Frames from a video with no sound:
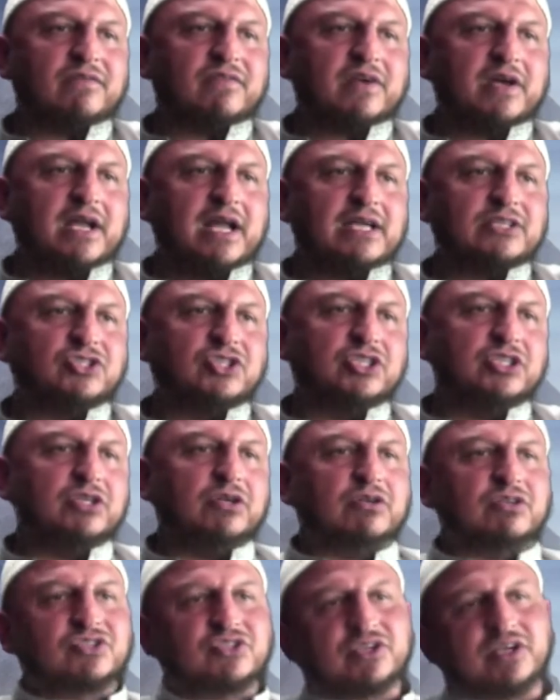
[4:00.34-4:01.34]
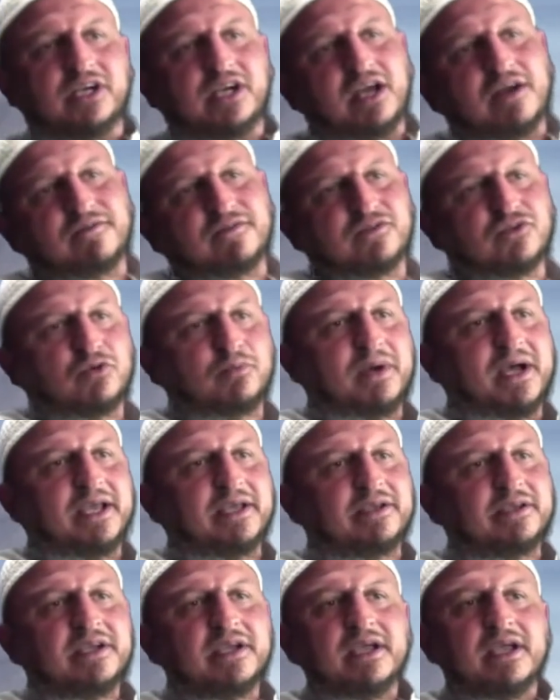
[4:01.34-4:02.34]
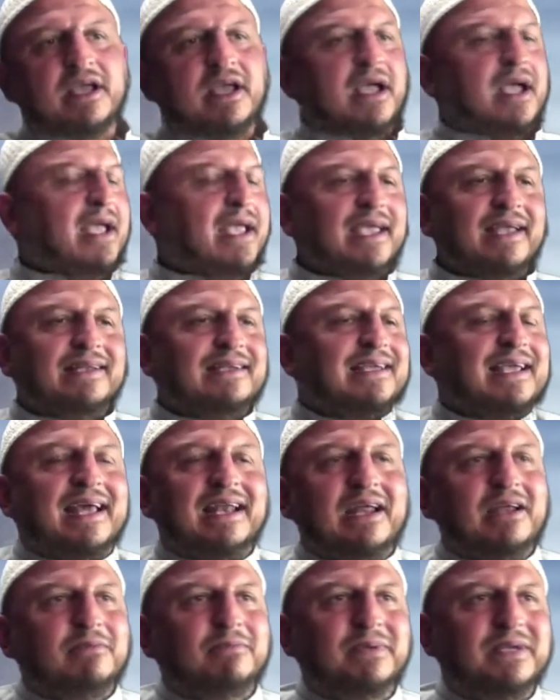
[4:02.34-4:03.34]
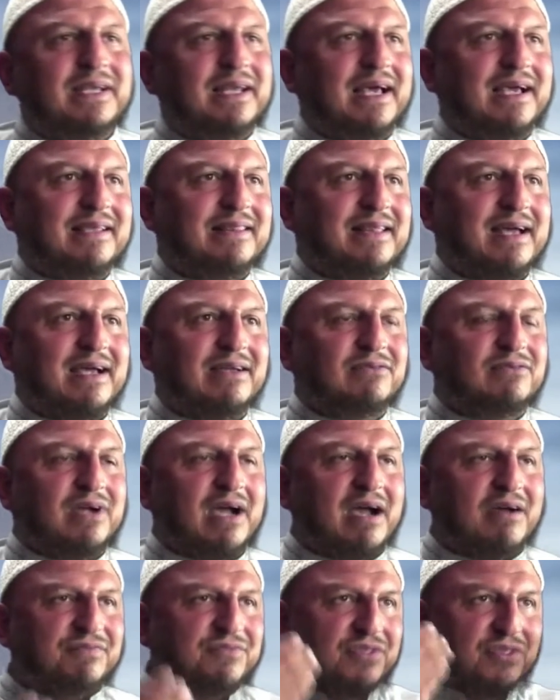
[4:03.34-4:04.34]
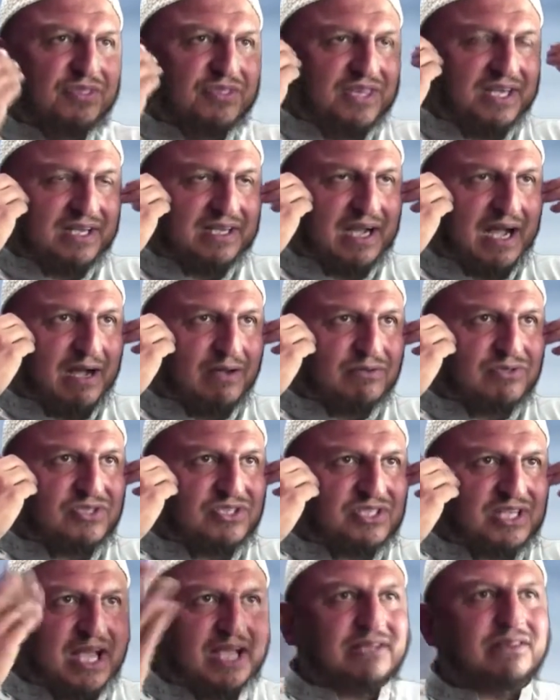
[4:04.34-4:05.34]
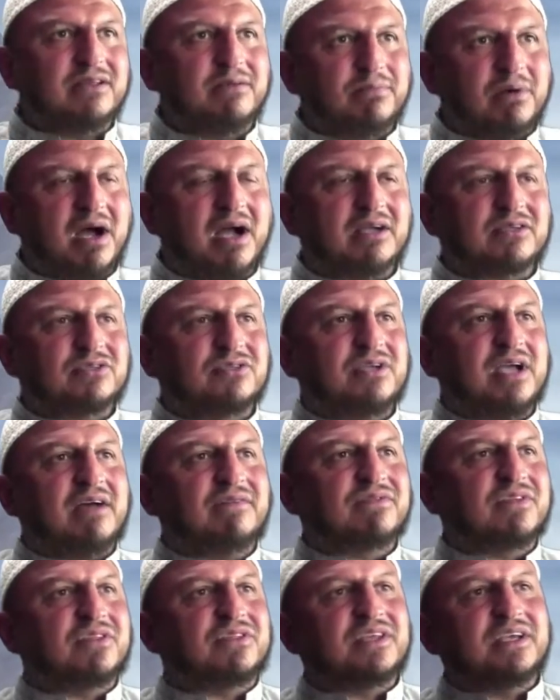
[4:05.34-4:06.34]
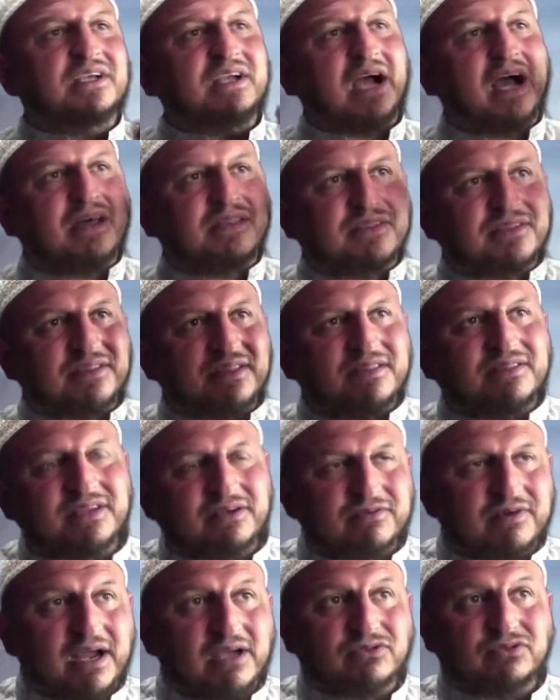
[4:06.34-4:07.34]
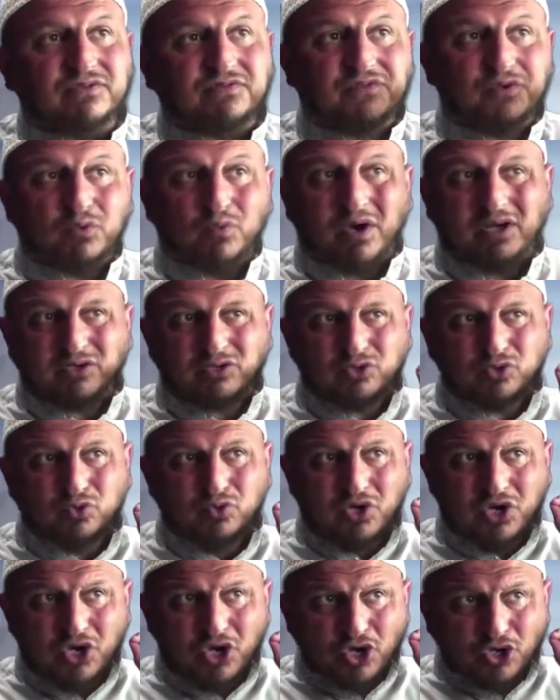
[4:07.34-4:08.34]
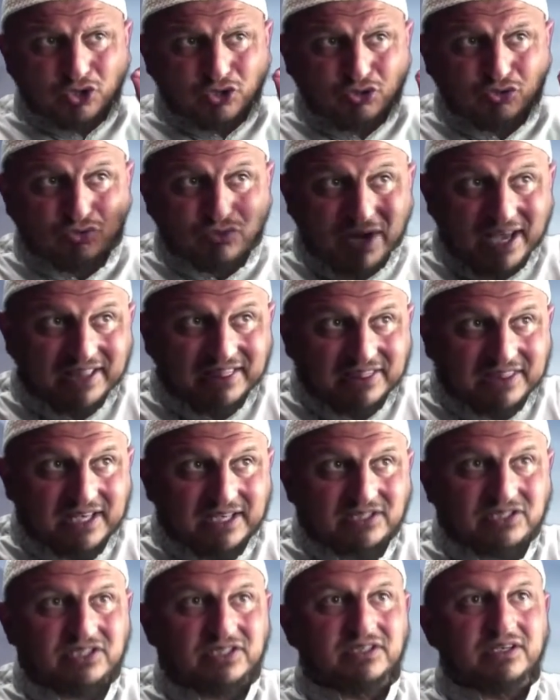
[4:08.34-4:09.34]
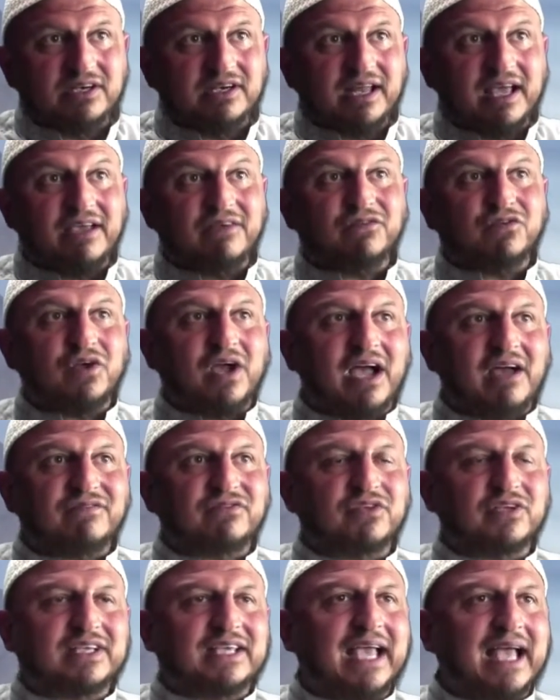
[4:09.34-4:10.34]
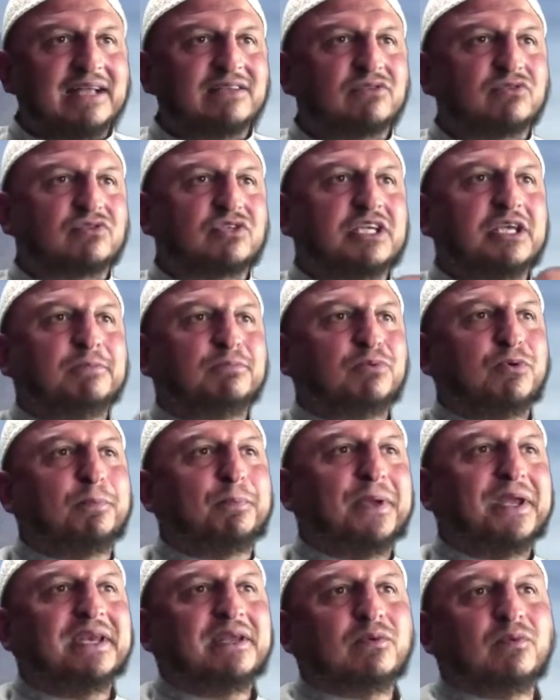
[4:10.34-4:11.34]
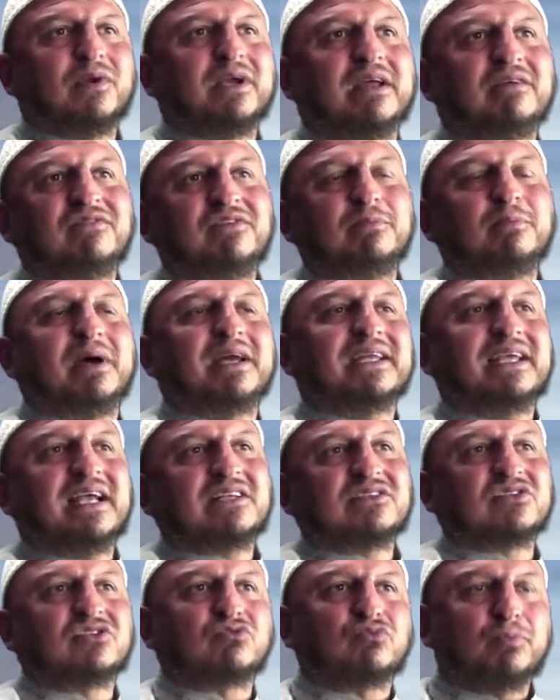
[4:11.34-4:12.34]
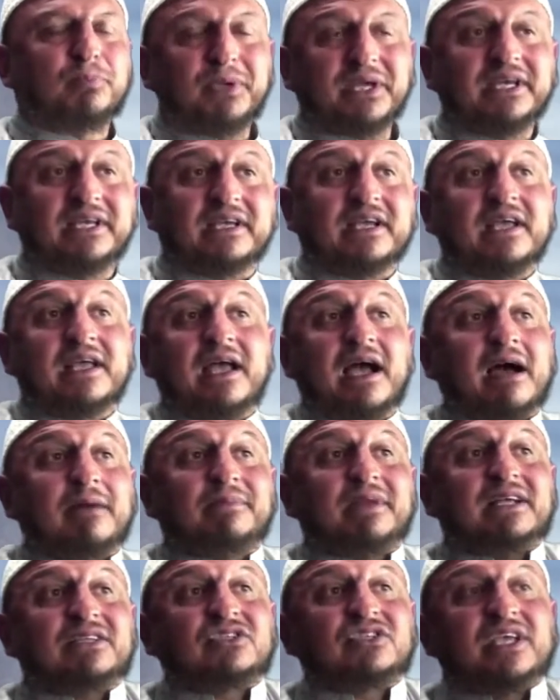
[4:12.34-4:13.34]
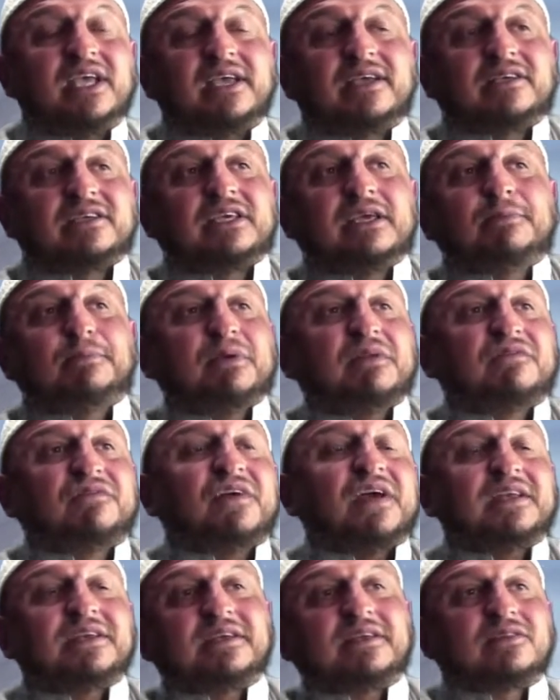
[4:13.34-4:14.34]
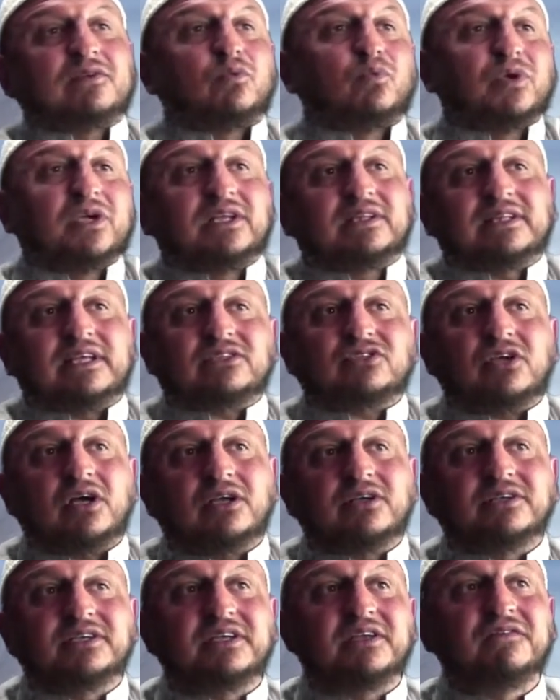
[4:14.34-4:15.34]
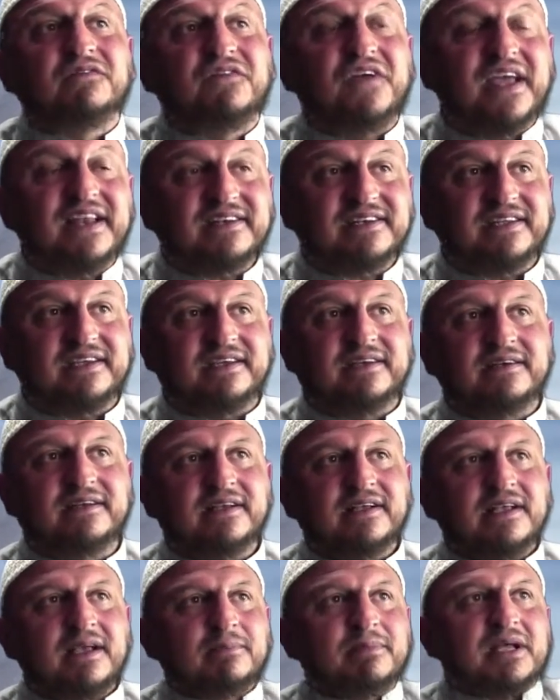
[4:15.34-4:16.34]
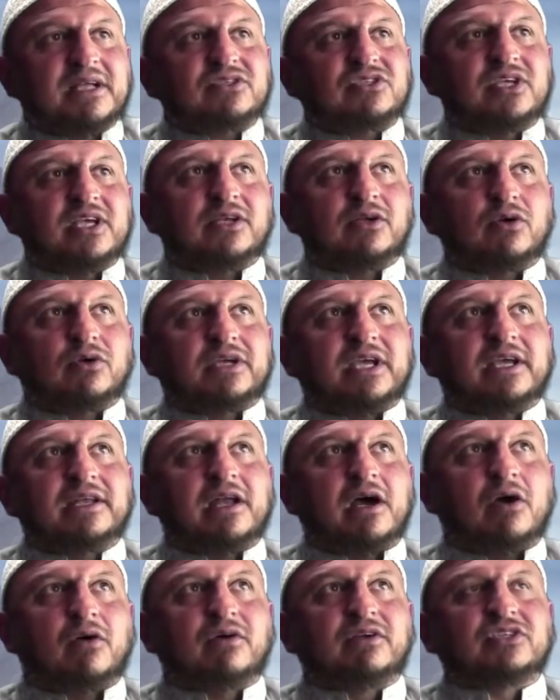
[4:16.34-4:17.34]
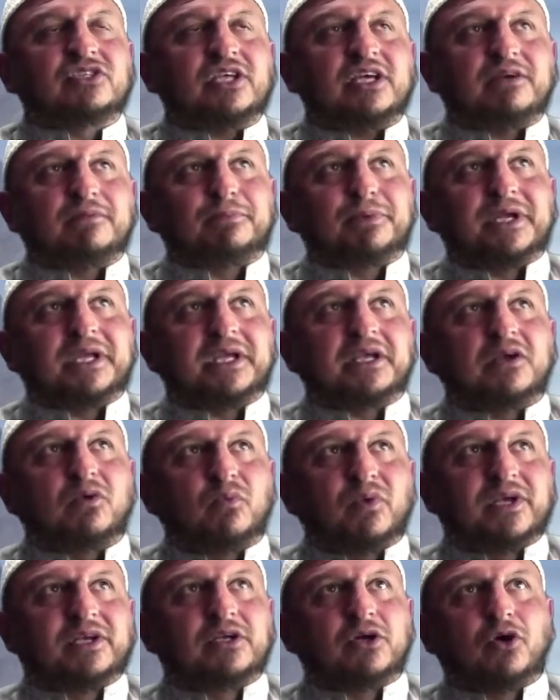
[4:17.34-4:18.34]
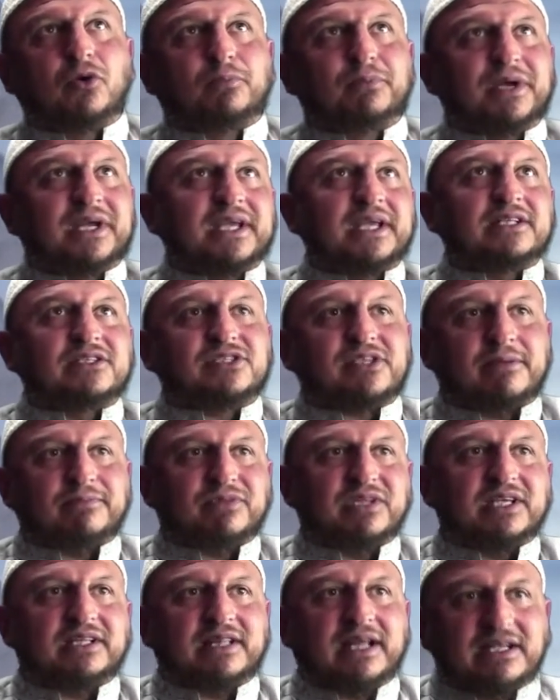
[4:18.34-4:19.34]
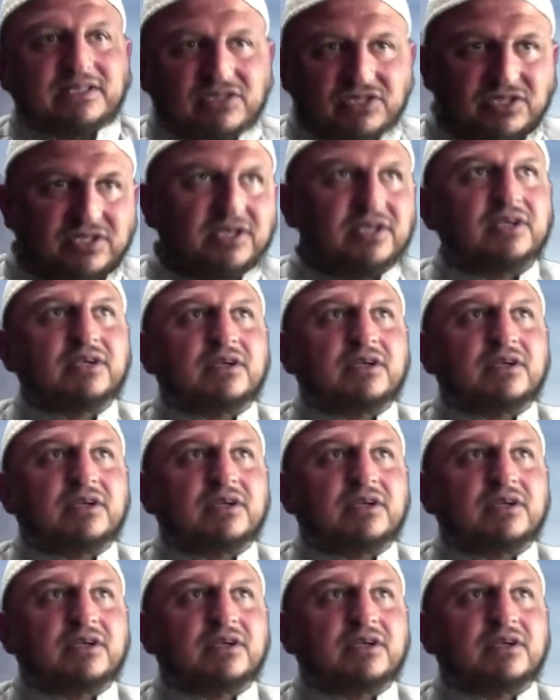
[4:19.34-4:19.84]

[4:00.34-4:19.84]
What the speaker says: of Karachi or straight out of Dubai. It cannot be like that. You have to think outside the box. You have to think other than the crowds. If you want to do great things in your life, you can't keep repeating what everybody else is repeating. I'm not saying keep inventing the wheel that's already invented. I'm not saying, okay, now instead of bringing a window, bring in something that's,